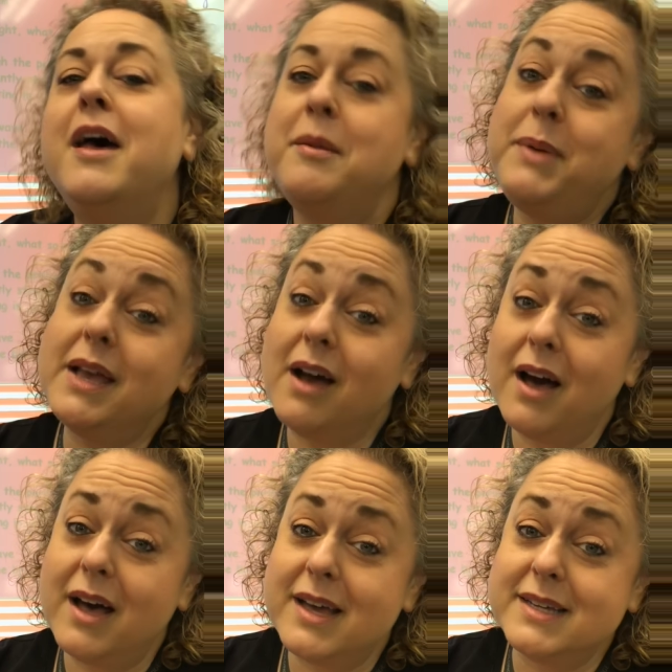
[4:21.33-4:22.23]

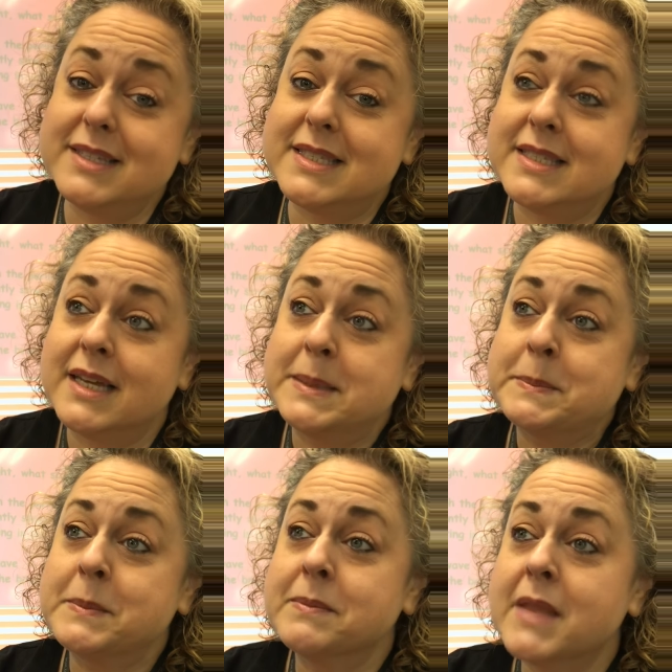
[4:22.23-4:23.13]
Because
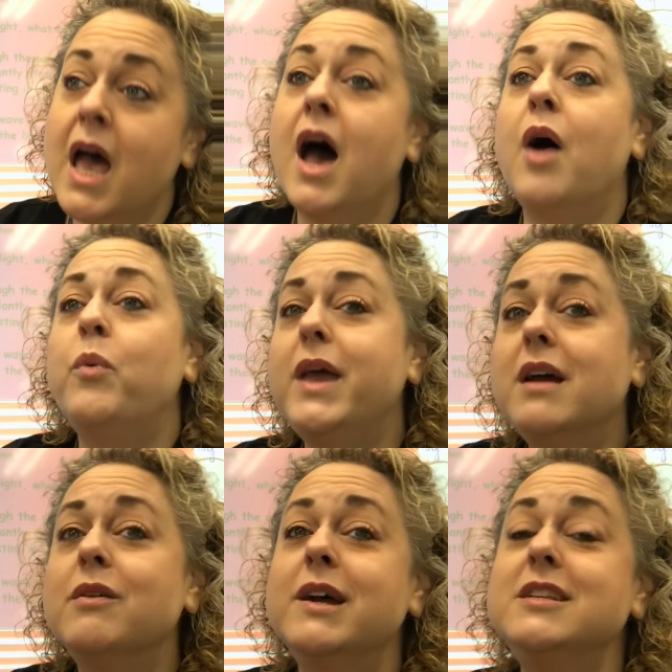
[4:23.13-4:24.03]
we are
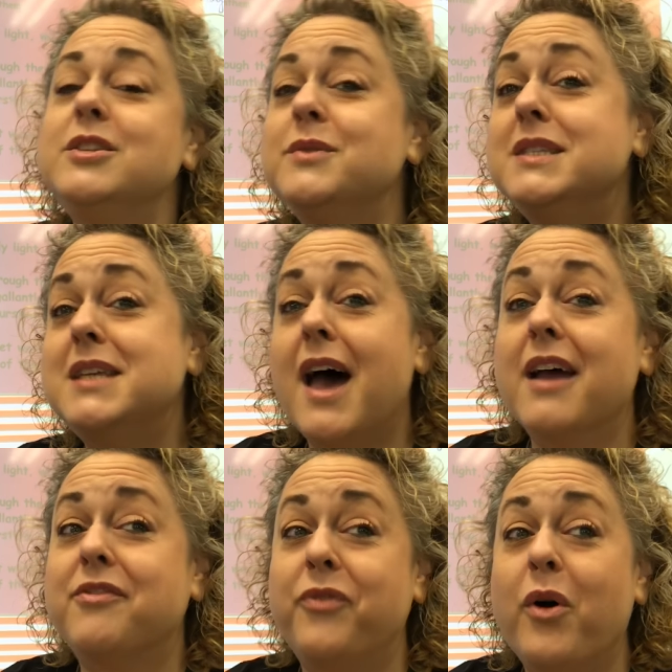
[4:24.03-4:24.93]
going to
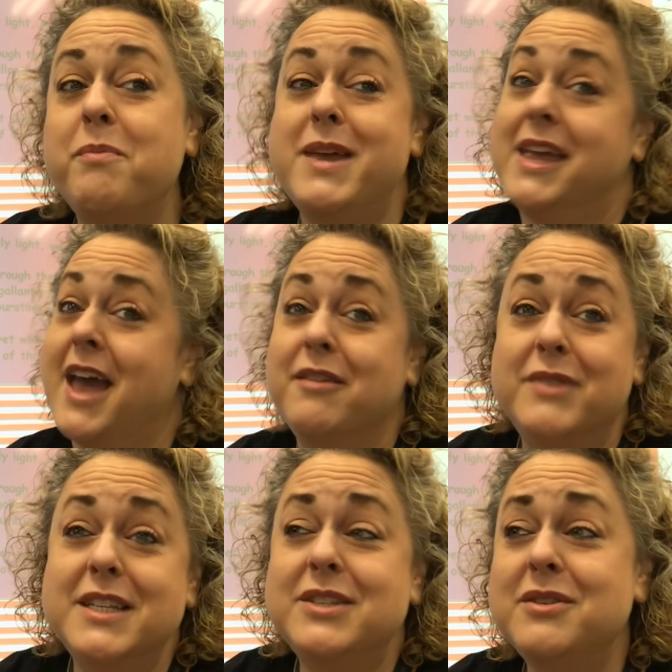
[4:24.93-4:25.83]
attack Fort
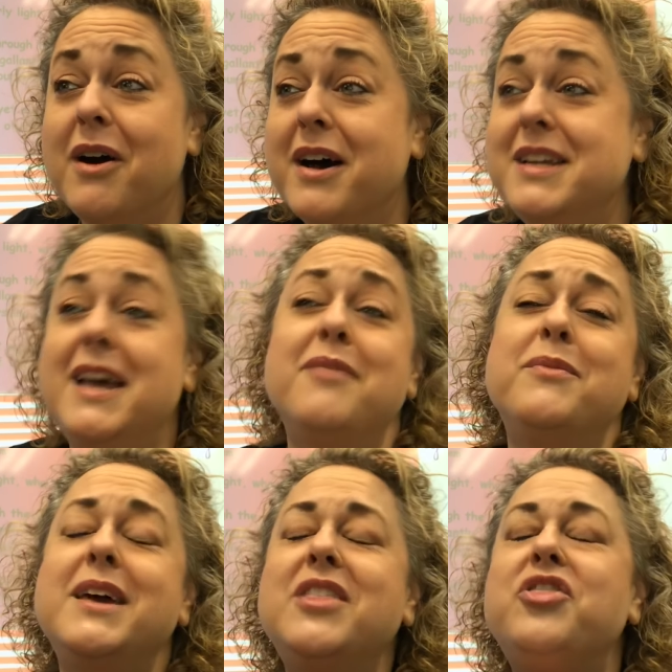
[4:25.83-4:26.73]
McHenry tonight, and
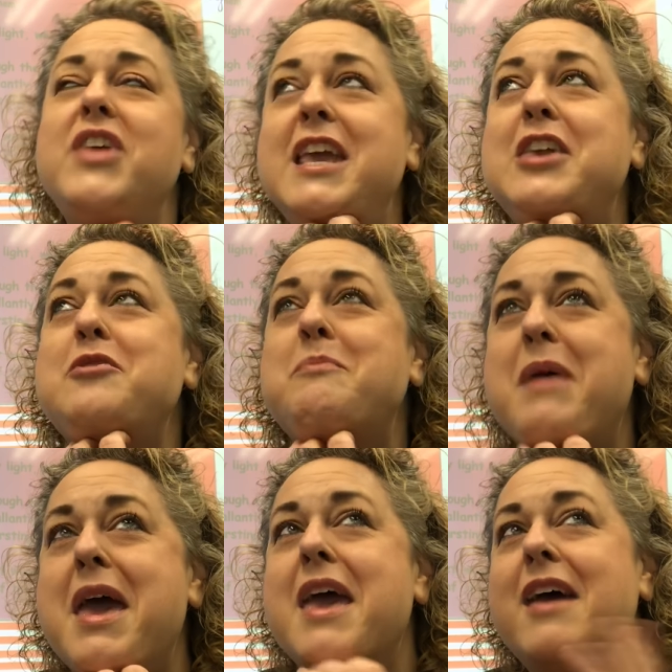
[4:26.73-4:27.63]
we think you
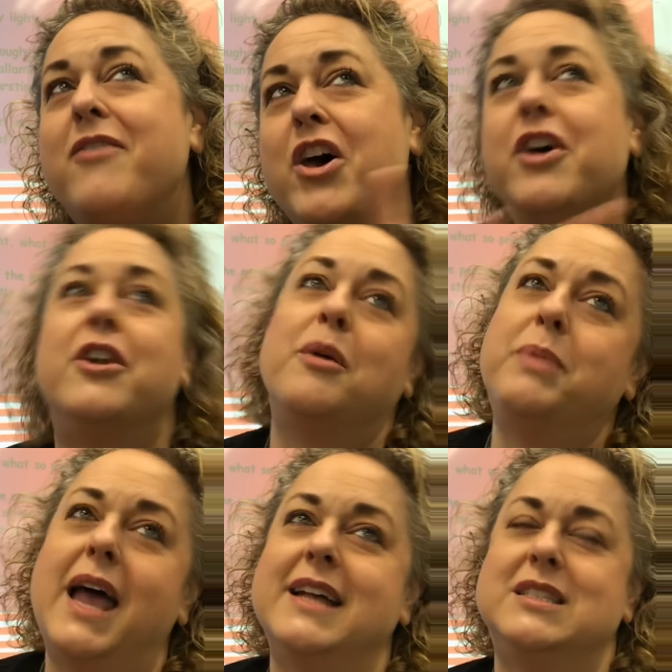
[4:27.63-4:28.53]
may have heard our
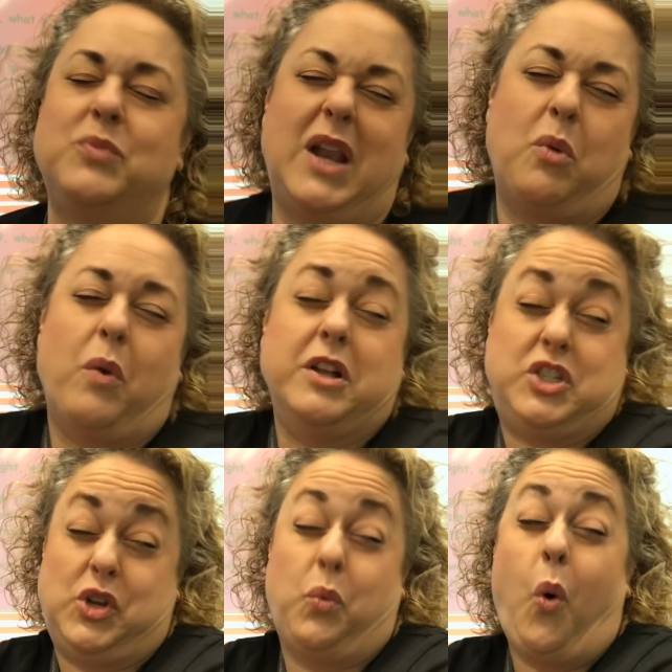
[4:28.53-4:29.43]
plans, and we don't want
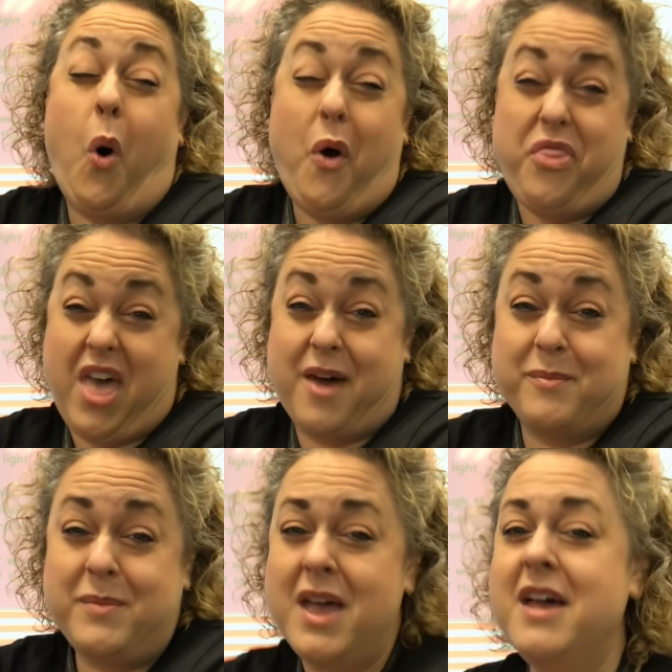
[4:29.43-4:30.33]
you to warn
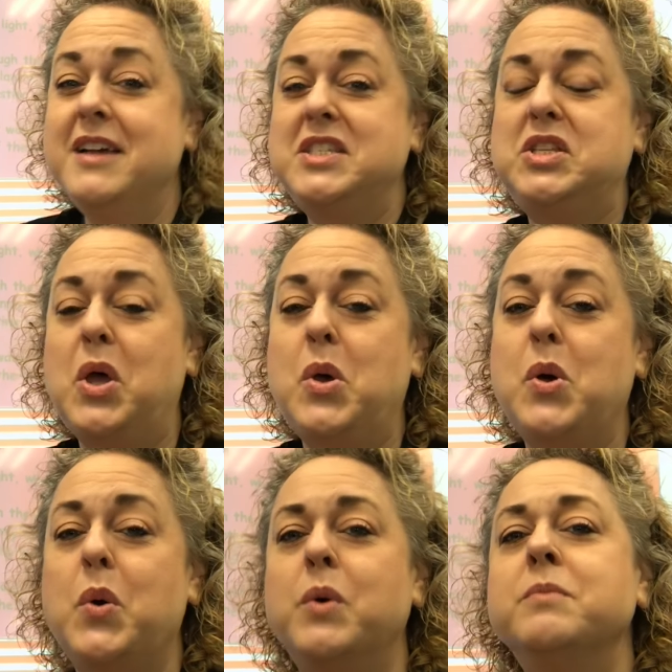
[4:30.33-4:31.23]
them.
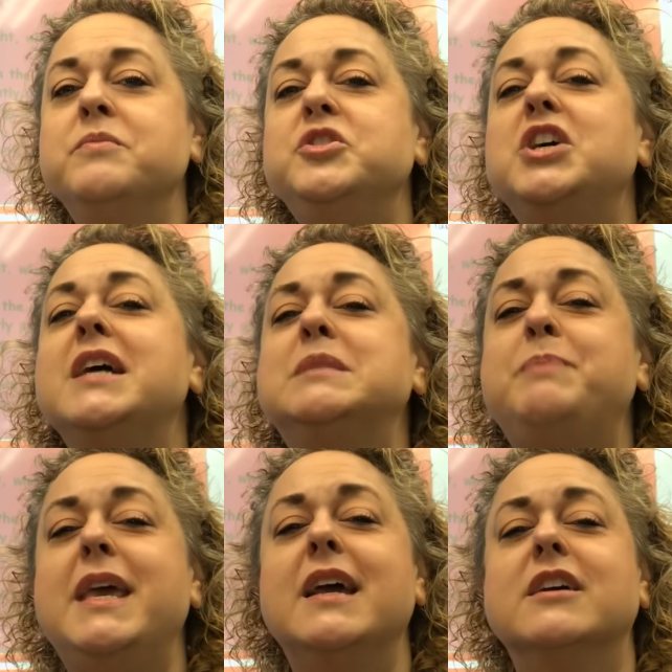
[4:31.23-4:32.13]
So just
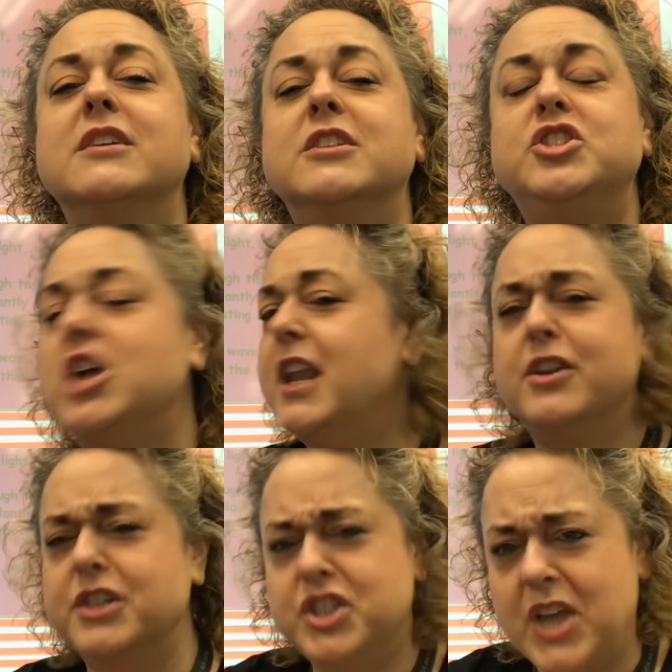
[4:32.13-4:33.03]
be a jolly
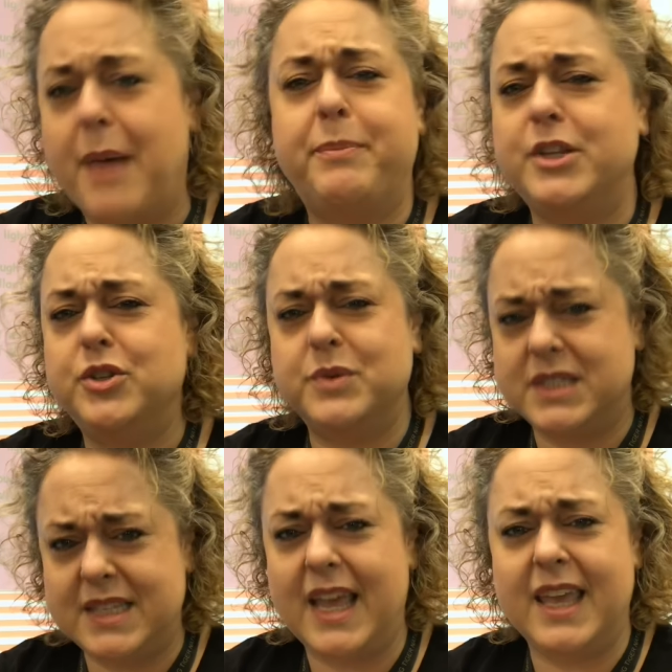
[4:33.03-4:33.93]
good chap and you
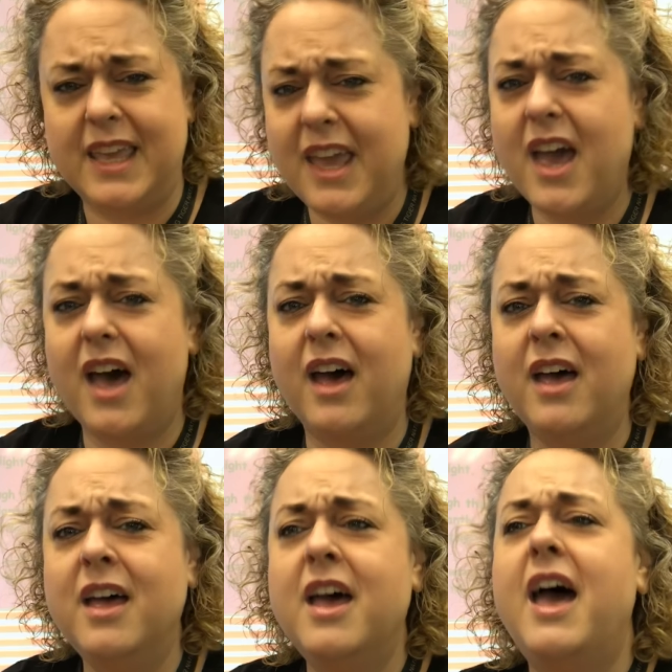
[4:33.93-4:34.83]
stay here,
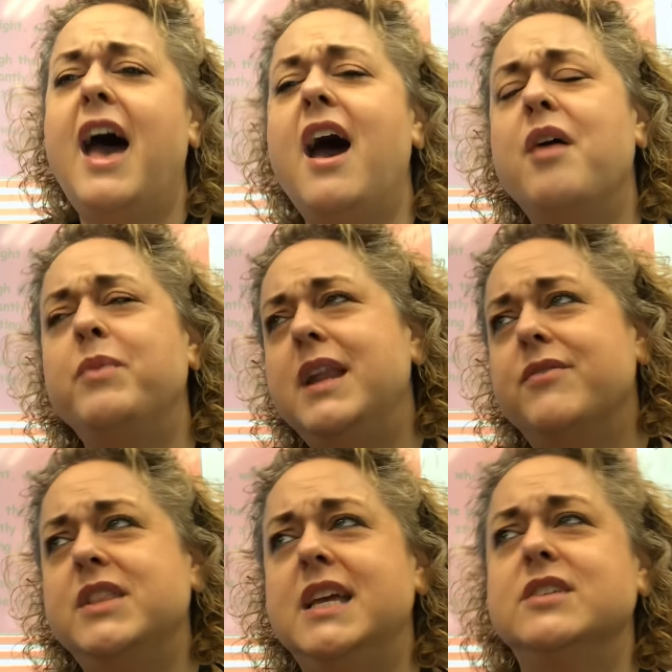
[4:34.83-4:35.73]
and when
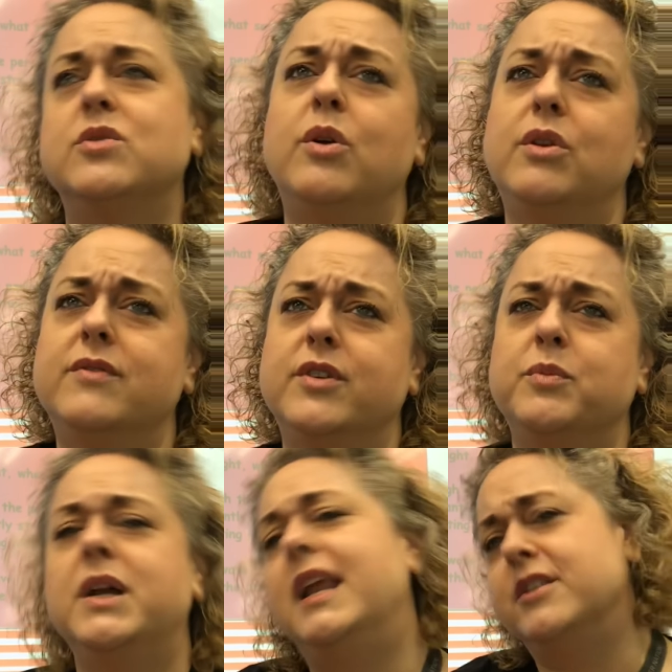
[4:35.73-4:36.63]
everything's all over,
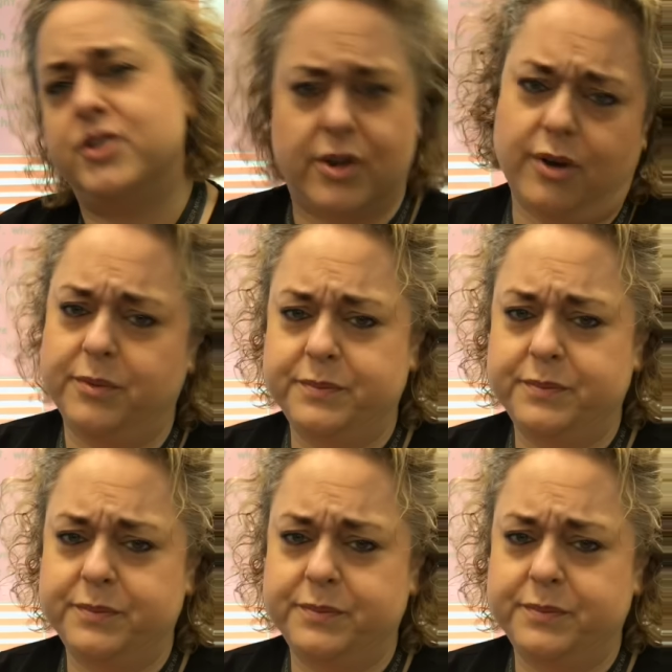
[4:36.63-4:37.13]
we'll let you go.